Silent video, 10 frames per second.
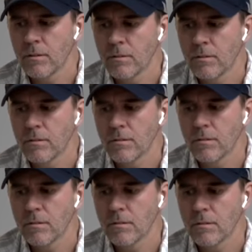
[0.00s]

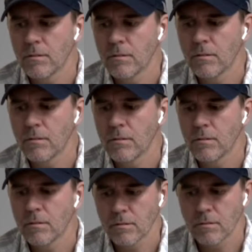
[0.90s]

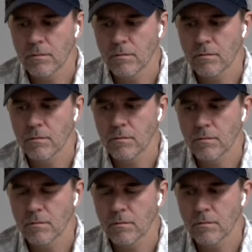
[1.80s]

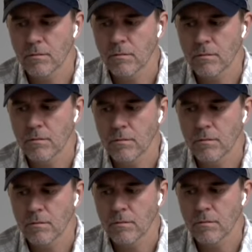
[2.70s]

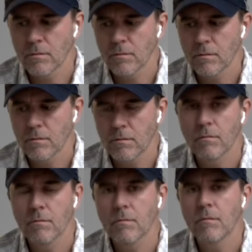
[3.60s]

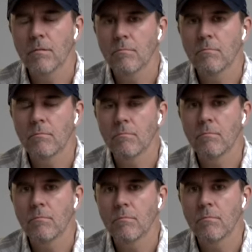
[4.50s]

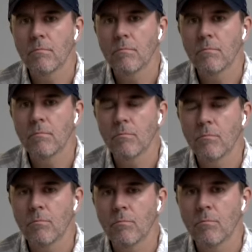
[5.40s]

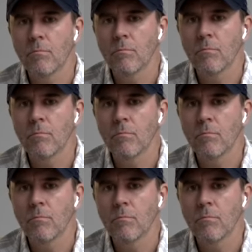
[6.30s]
The person shown says nothing.